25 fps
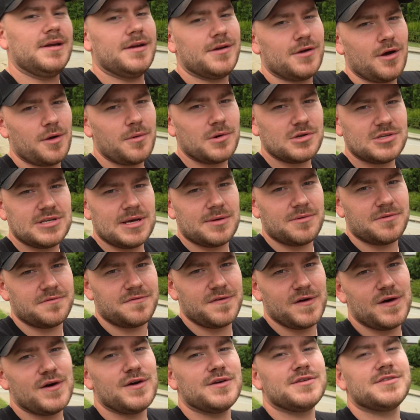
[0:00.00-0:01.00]
go watch that one
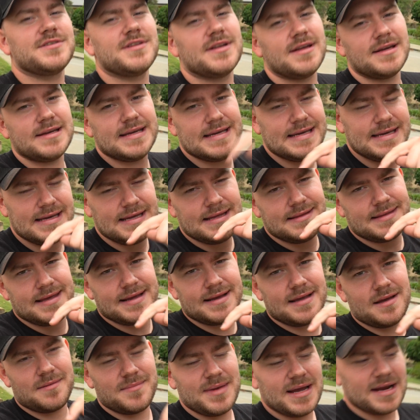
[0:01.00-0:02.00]
first,
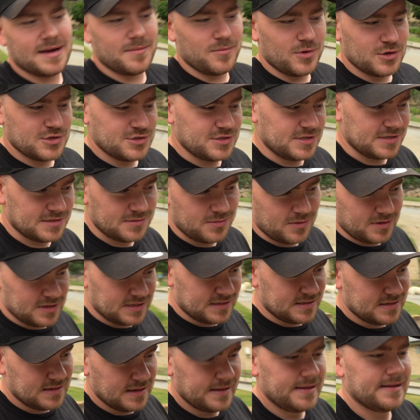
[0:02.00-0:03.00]
then come back and watch this
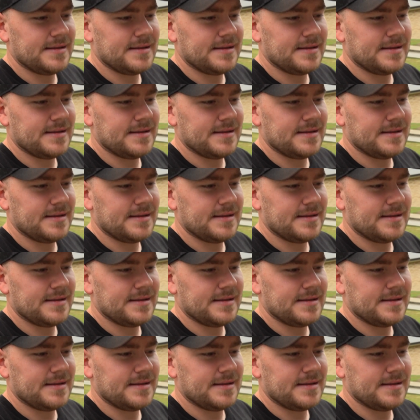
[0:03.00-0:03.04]
one.